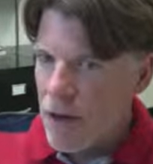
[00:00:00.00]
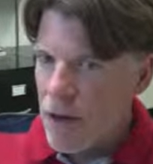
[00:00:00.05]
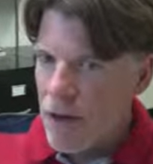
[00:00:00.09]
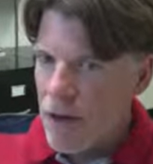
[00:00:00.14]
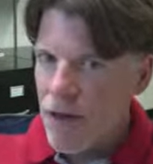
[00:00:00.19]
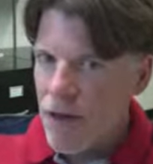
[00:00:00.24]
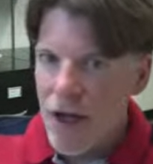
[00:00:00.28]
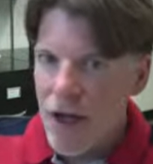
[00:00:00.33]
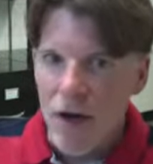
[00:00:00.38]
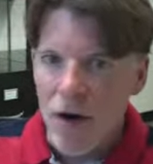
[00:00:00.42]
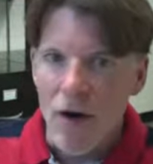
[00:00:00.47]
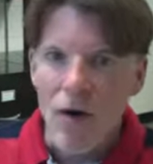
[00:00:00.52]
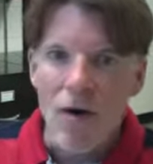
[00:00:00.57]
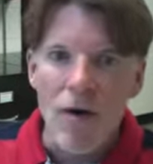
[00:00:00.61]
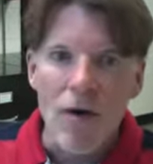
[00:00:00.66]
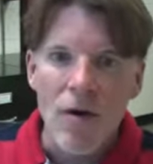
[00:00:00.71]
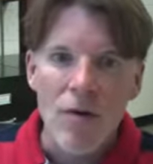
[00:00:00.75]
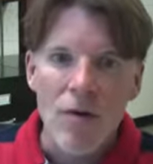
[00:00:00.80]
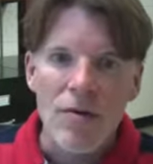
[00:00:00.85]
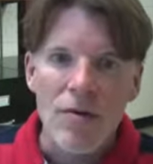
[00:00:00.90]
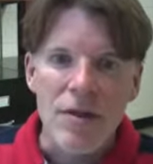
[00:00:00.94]
They
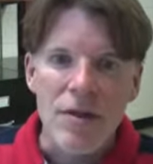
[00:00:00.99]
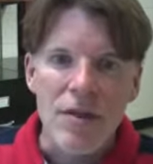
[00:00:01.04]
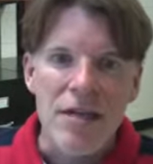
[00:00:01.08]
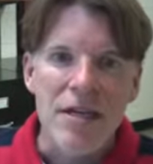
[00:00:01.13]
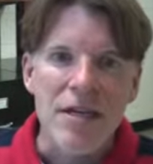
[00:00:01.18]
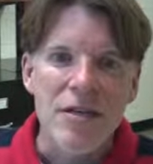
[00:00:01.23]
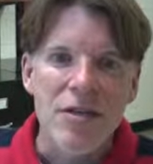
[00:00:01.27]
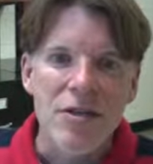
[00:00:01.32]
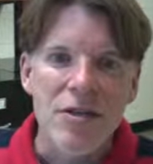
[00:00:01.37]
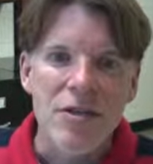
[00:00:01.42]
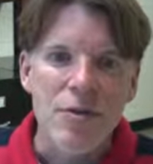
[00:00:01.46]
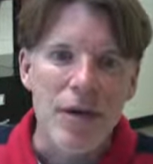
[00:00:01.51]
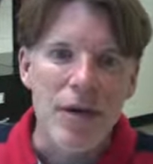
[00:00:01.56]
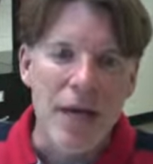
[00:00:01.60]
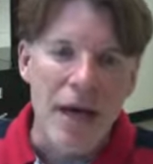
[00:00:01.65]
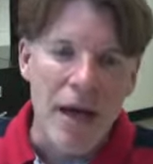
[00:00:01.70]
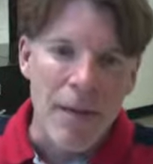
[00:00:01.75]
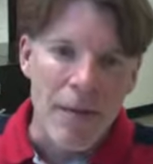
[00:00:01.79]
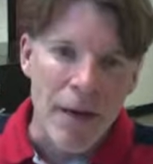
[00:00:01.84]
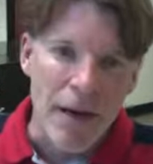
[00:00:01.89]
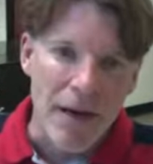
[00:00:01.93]
all lead to an
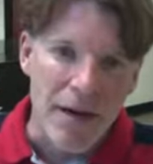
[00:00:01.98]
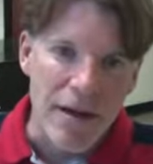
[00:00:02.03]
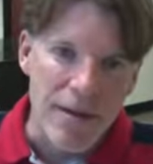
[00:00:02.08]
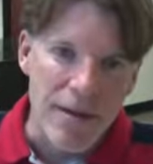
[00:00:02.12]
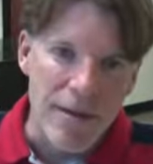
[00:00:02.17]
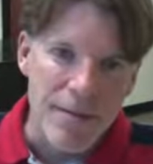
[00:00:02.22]
MEd.